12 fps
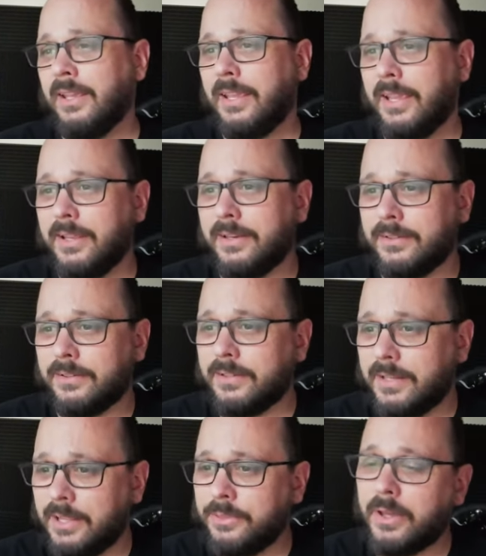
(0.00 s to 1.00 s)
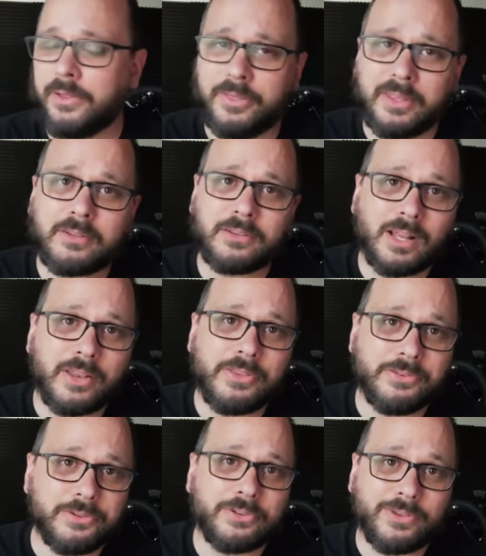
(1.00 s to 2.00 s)
And I, th I think a lot of
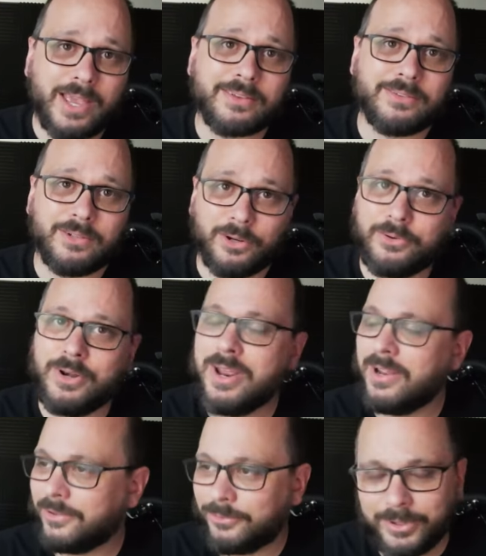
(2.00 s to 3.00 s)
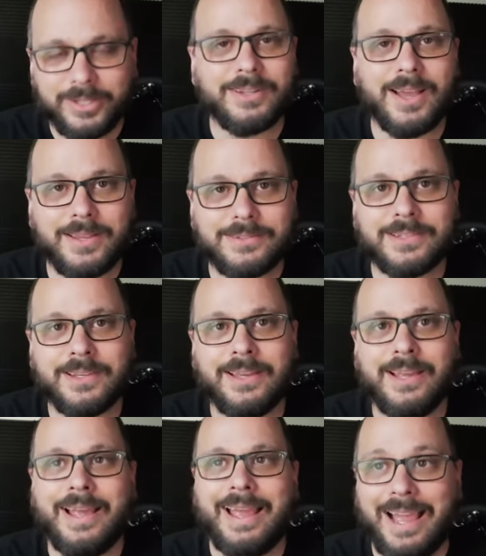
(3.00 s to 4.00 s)
these execs don't realize
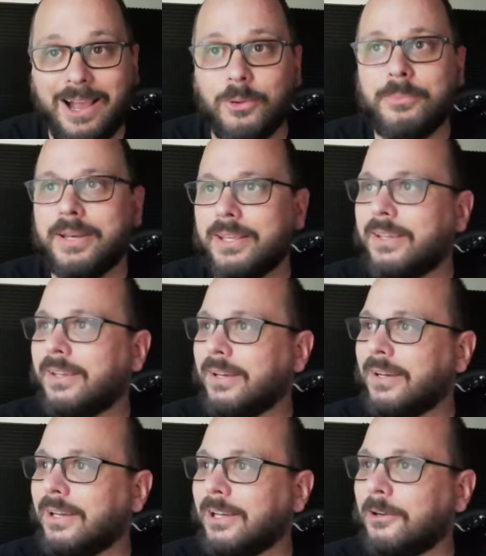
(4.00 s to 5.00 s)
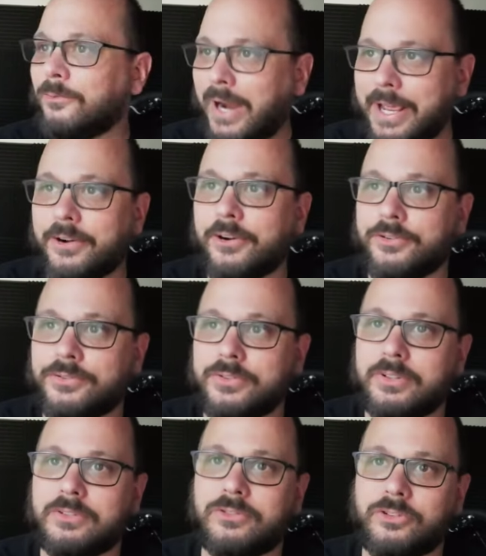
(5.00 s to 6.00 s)
how many uh, riders
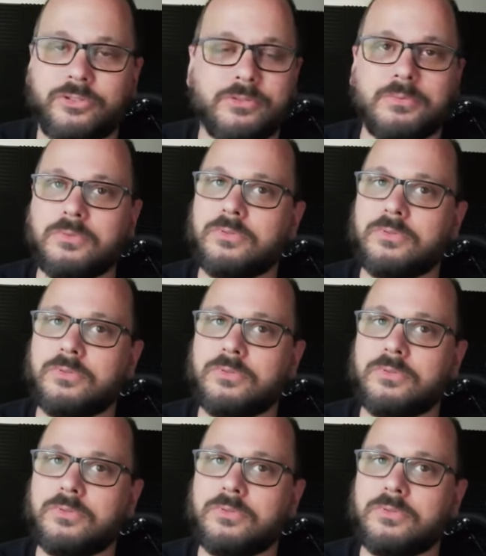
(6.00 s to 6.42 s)
just